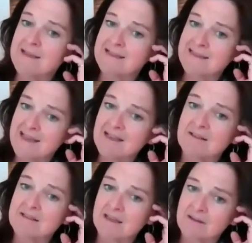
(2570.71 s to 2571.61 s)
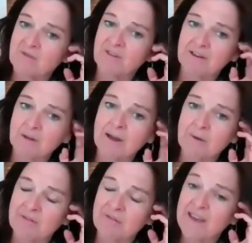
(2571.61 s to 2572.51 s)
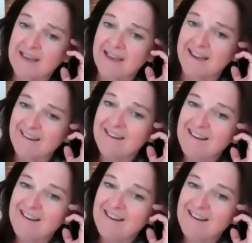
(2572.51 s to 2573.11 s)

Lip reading: Let's let ourselves feel the way we're feeling.